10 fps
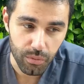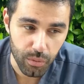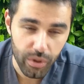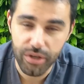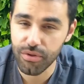
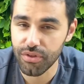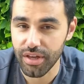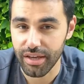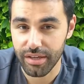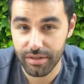What do you
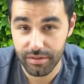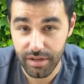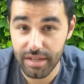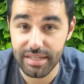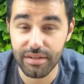think?
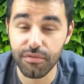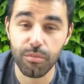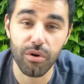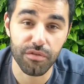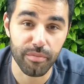Contact him for
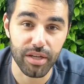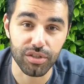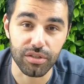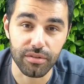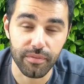more information.